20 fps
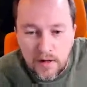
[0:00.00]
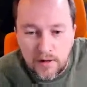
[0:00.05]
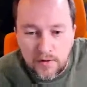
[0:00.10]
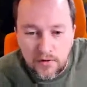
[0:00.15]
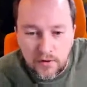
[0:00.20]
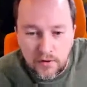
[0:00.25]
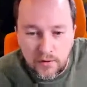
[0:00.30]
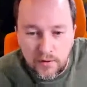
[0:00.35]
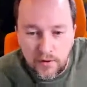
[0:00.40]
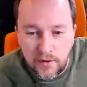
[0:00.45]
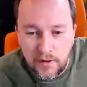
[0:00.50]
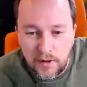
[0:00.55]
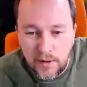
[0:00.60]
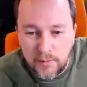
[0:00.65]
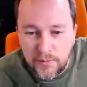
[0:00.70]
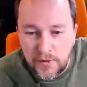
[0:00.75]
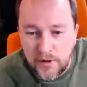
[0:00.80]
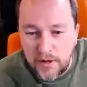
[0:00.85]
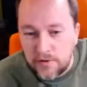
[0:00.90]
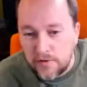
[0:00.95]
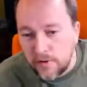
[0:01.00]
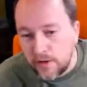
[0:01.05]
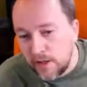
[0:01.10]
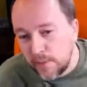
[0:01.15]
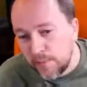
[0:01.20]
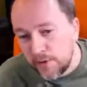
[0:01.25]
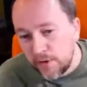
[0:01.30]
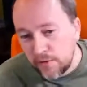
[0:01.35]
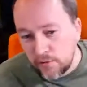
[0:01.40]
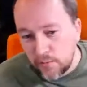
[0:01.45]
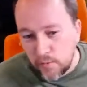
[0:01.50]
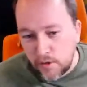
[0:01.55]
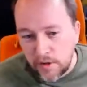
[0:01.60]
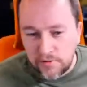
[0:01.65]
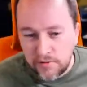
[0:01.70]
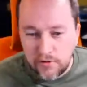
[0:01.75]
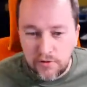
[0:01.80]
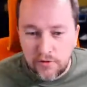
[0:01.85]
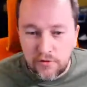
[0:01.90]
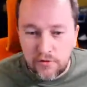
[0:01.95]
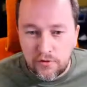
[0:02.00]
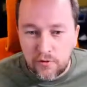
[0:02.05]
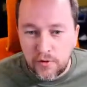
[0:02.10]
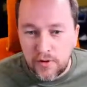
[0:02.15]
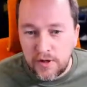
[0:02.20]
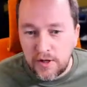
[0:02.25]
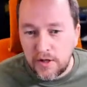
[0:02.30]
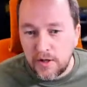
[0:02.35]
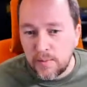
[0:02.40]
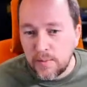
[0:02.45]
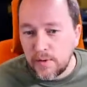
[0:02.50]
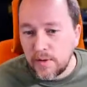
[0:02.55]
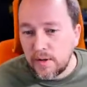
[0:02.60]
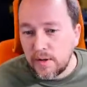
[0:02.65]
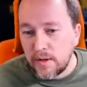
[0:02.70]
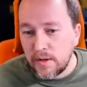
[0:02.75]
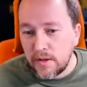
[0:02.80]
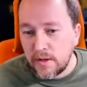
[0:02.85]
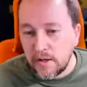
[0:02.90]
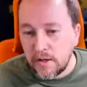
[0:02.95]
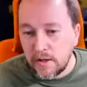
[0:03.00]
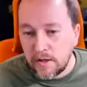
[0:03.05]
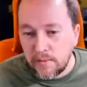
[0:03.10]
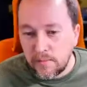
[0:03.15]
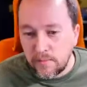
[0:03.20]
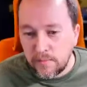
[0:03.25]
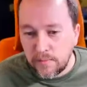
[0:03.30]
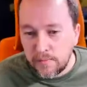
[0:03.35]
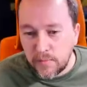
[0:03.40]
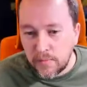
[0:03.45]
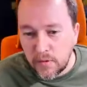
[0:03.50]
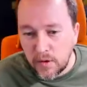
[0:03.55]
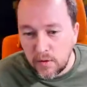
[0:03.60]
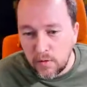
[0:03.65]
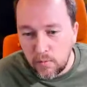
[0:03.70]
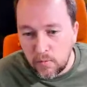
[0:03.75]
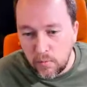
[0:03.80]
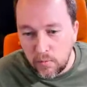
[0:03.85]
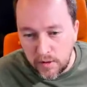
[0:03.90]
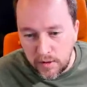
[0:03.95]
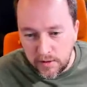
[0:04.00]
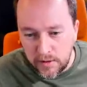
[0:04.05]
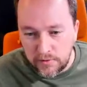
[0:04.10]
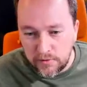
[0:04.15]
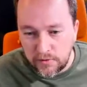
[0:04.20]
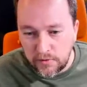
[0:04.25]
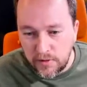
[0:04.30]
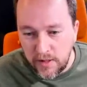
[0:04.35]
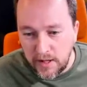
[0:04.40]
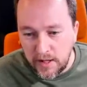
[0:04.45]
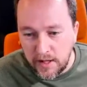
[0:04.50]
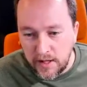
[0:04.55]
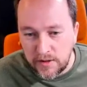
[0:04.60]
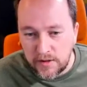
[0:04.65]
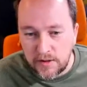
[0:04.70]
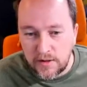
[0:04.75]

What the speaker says: So an update to anybody who's watching the stream was that